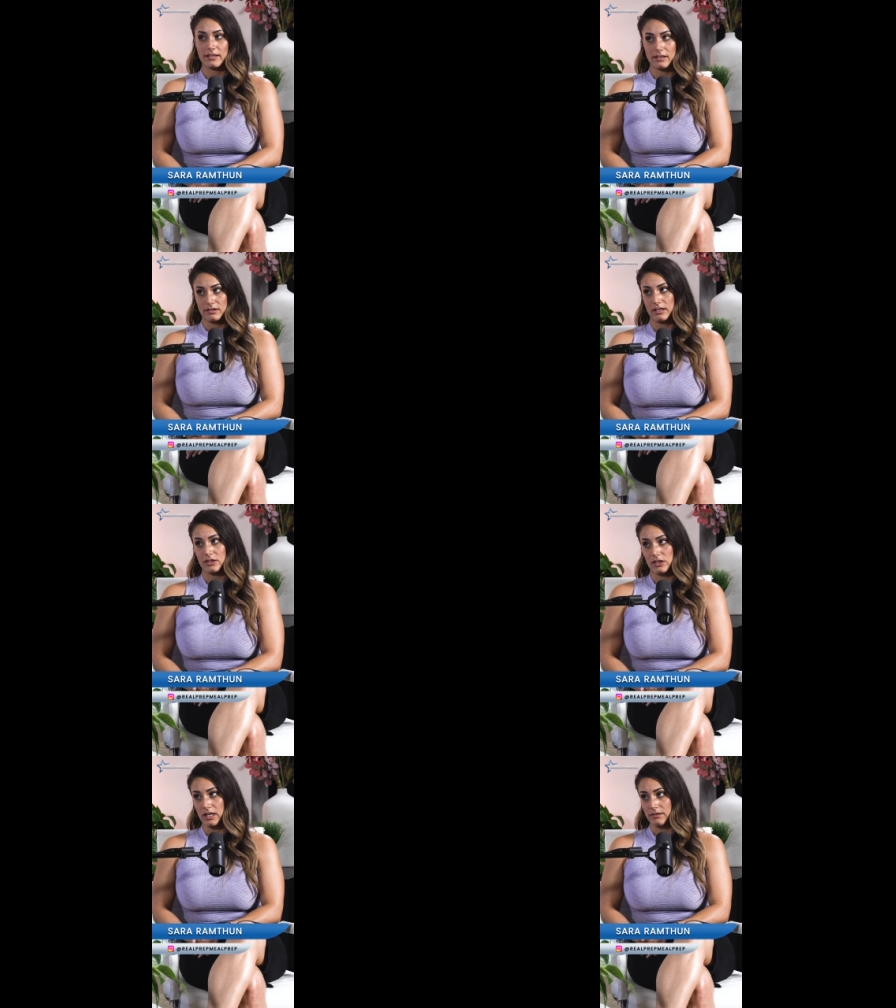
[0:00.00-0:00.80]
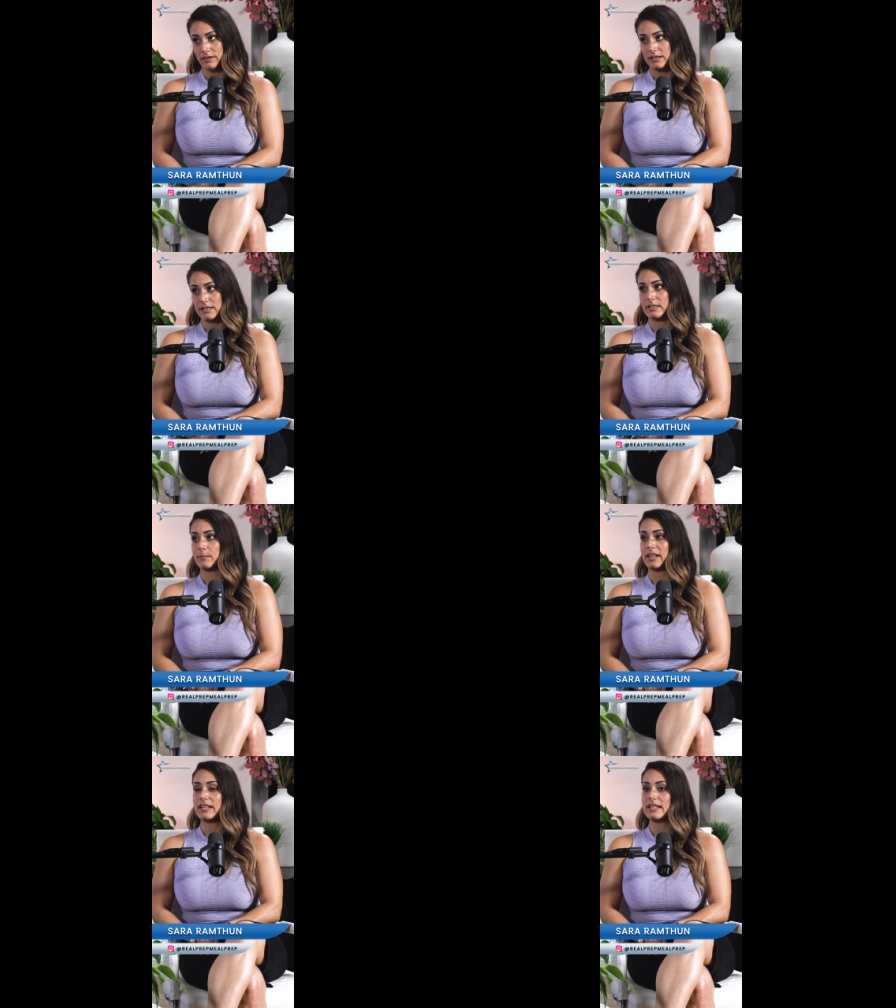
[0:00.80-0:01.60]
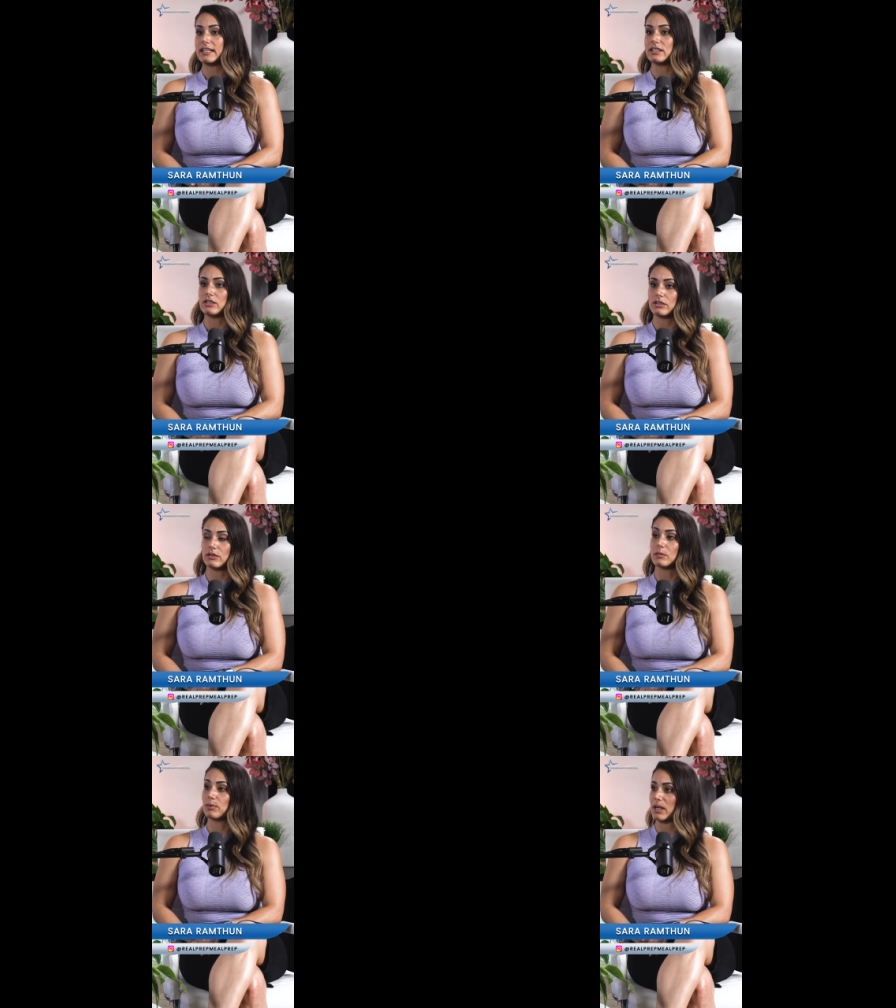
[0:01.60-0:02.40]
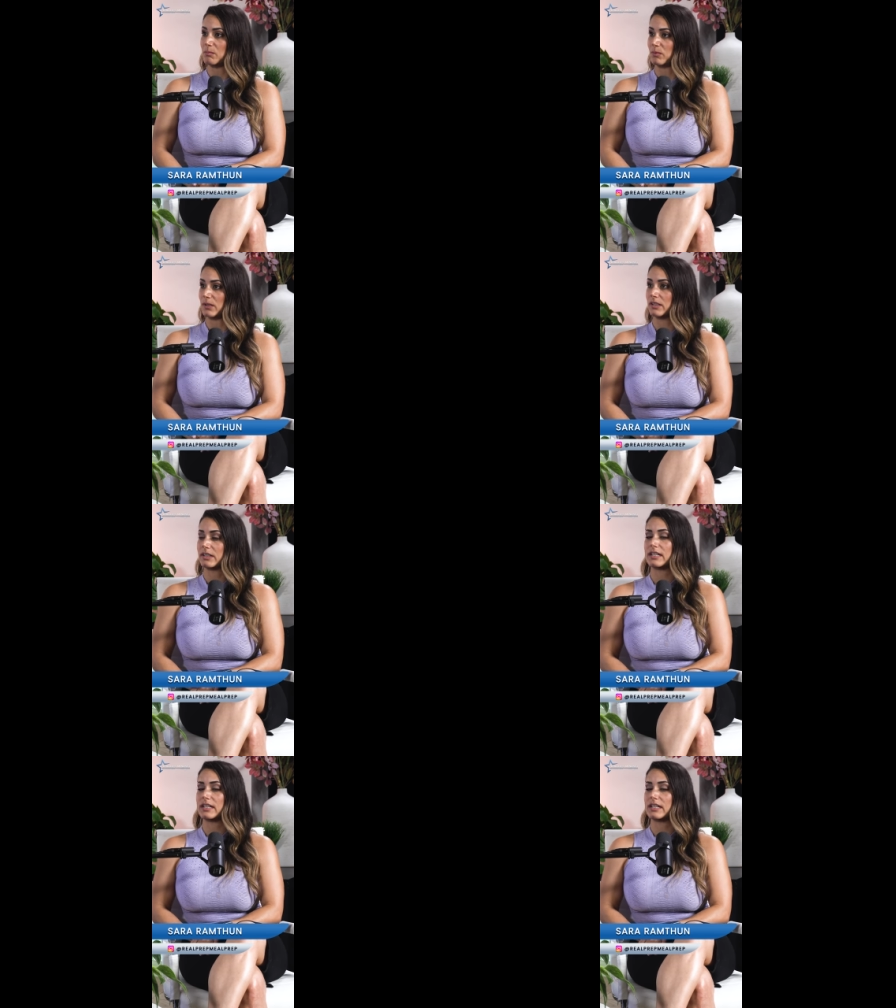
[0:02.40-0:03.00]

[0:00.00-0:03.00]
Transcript: not allowed to touch the ovens, but he can do the prep work.